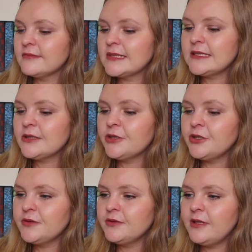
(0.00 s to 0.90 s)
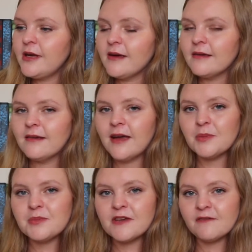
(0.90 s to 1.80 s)
So yeah,
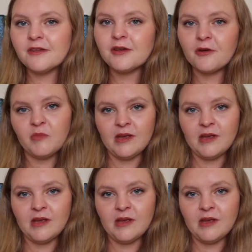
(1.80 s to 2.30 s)
I'm definitely going to